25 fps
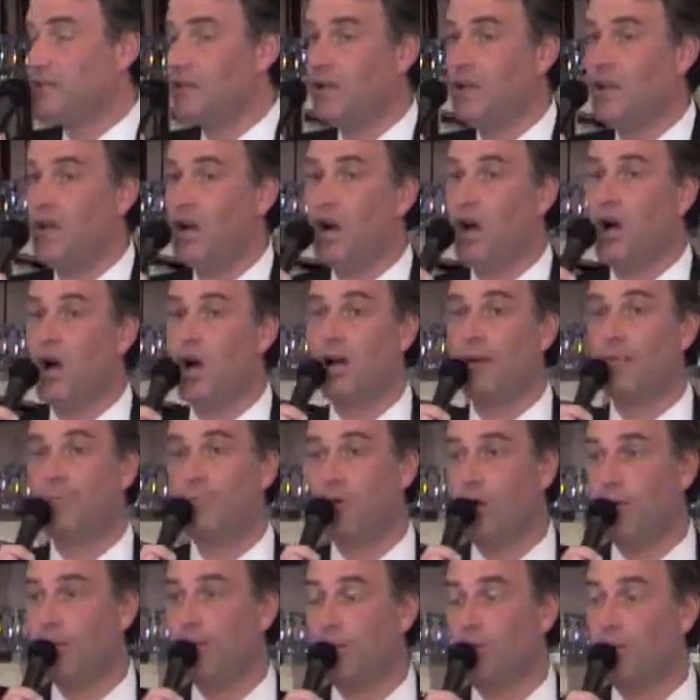and
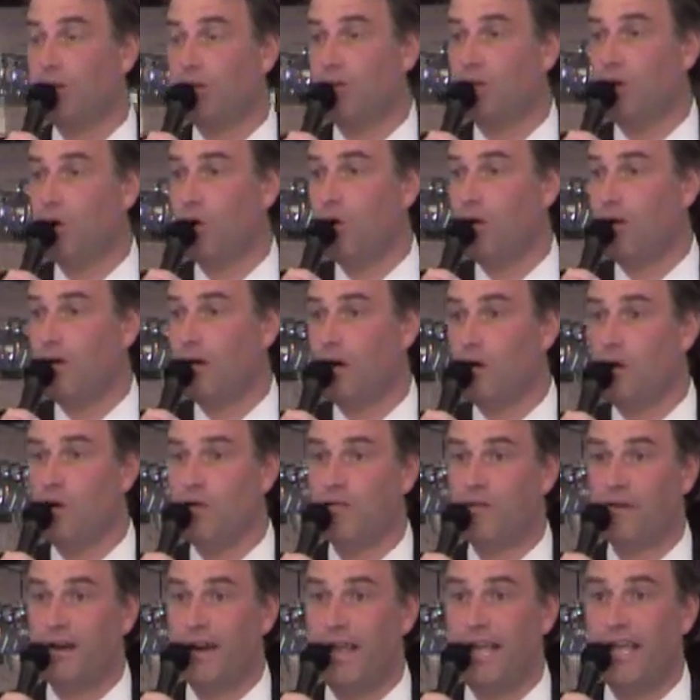unemployment wouldn't go
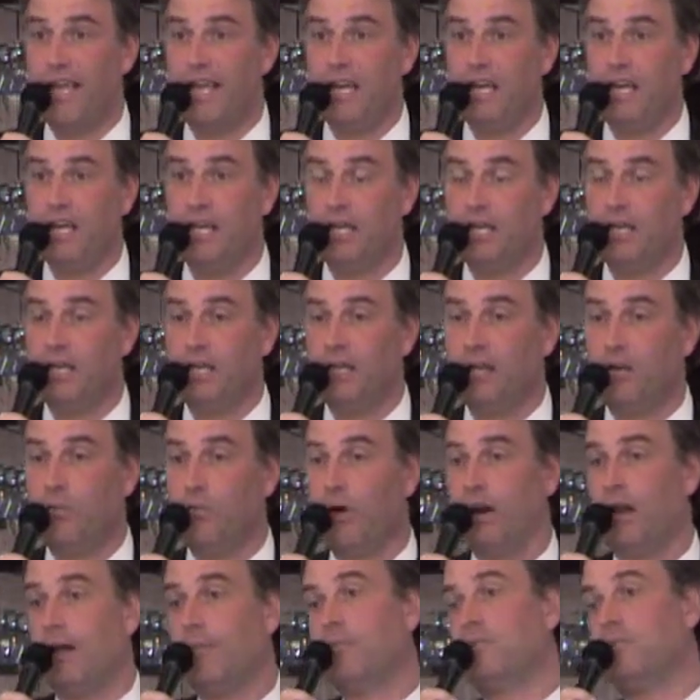over 8,
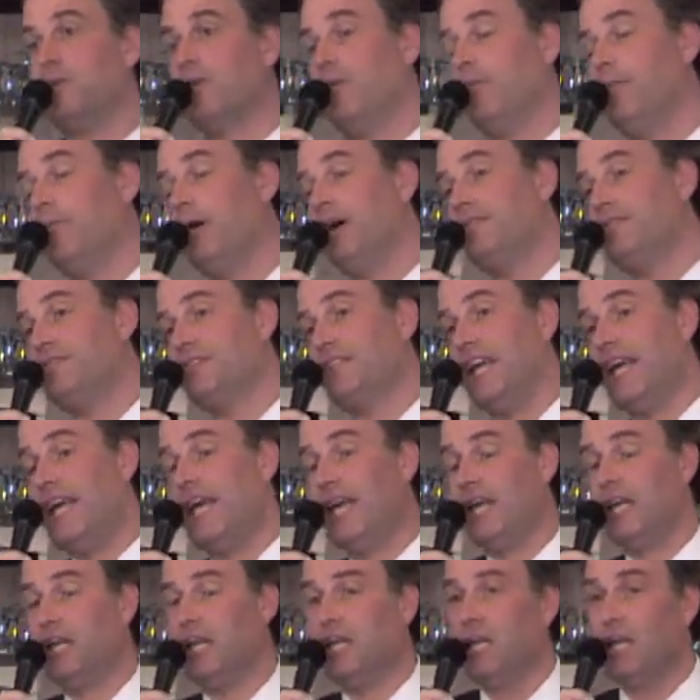went up to above
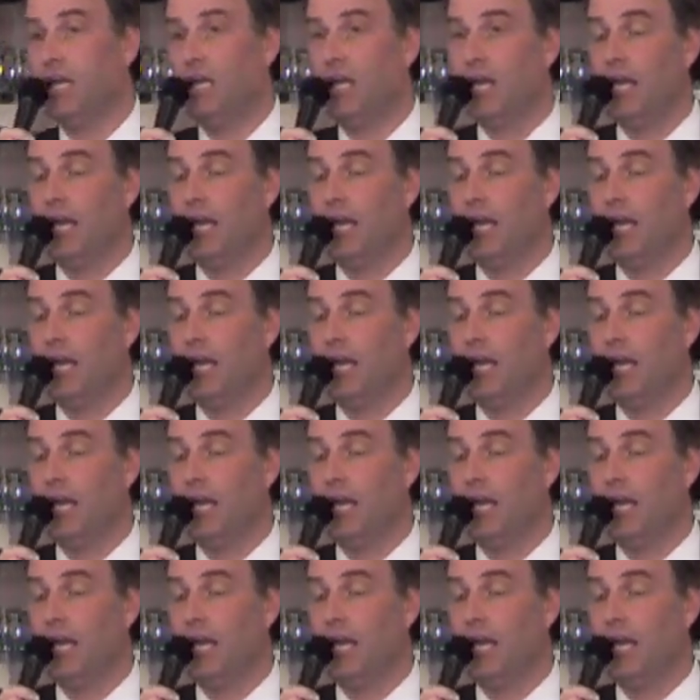10.